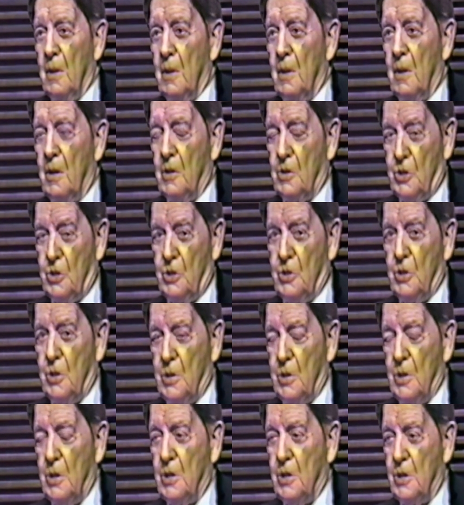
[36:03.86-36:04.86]
and it's,
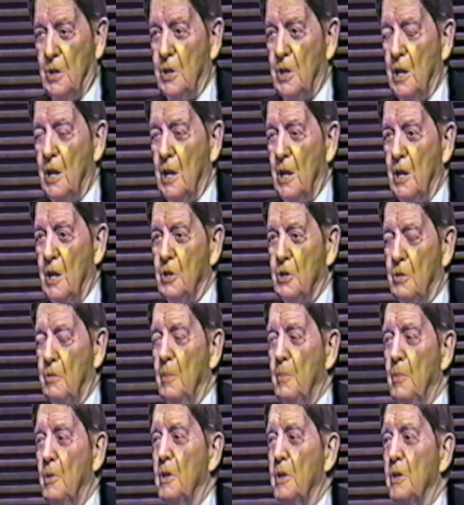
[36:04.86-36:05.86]
this is in the history
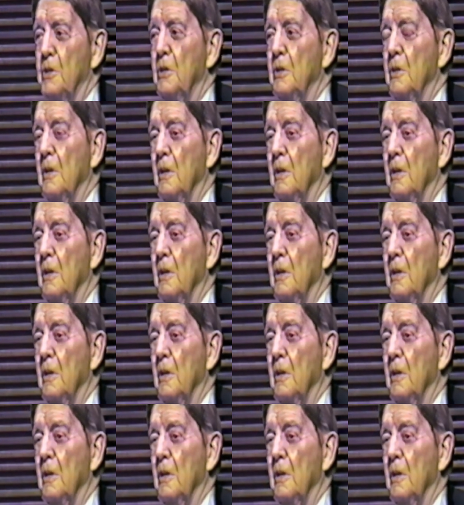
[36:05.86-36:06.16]
books.